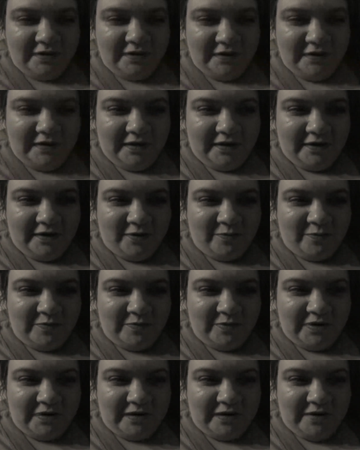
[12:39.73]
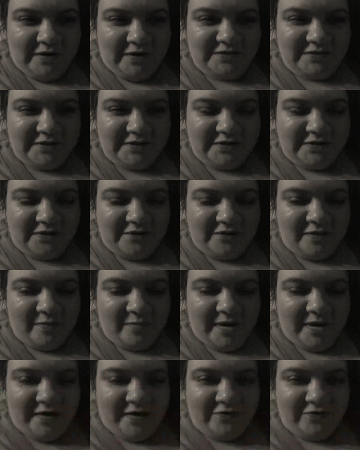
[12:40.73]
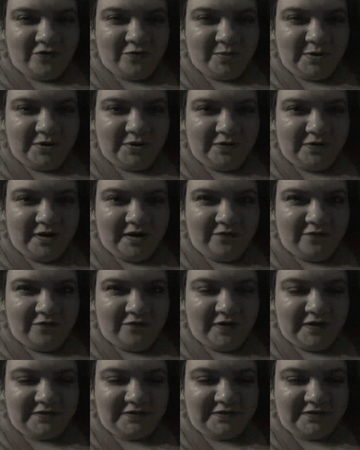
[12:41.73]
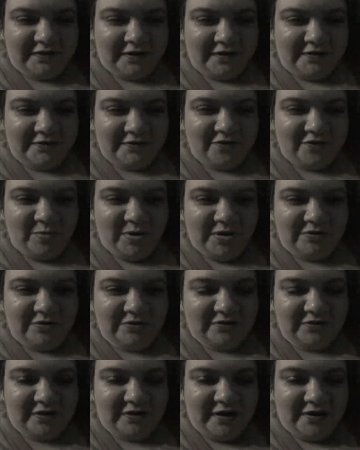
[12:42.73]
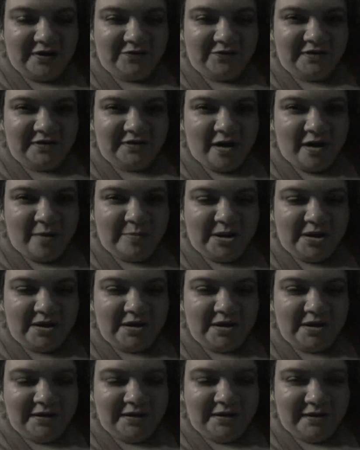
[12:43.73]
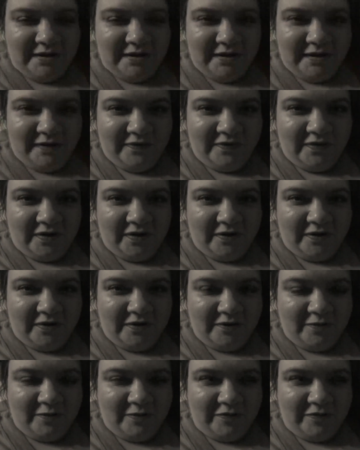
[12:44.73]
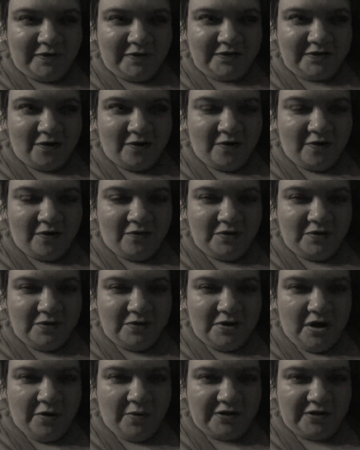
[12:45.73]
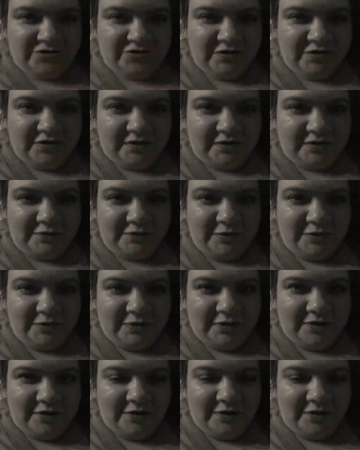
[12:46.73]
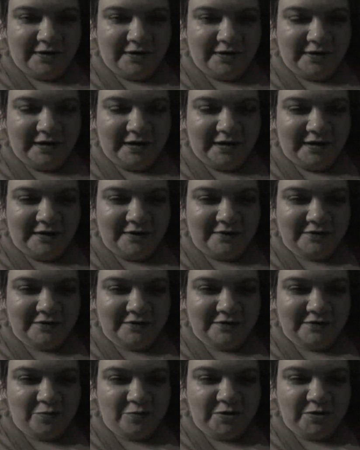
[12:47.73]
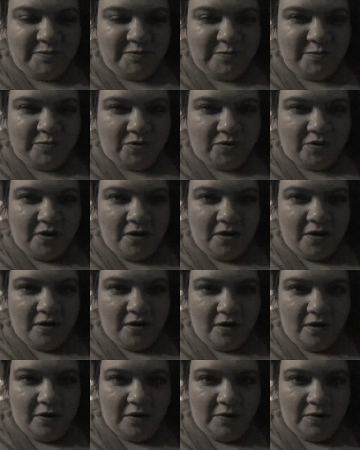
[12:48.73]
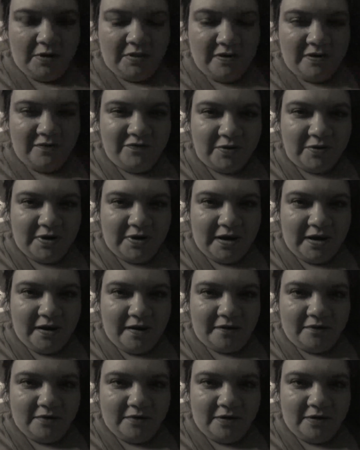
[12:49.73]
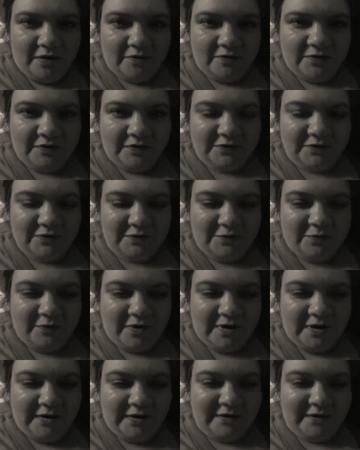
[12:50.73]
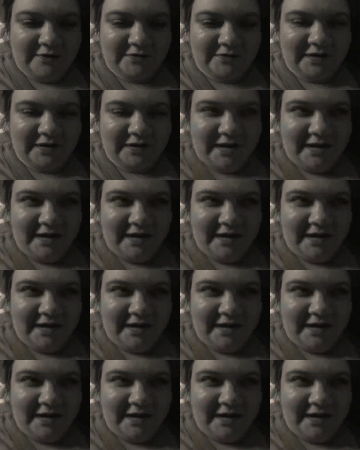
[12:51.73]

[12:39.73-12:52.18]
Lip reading: And I was going to go to the bathroom and fix it because to me it just looked kind of sloppy. And my friends go, "Oh, no, actually looks really good." And so many people, "Oh, I love your hair. Your hair looks so great." And I was like,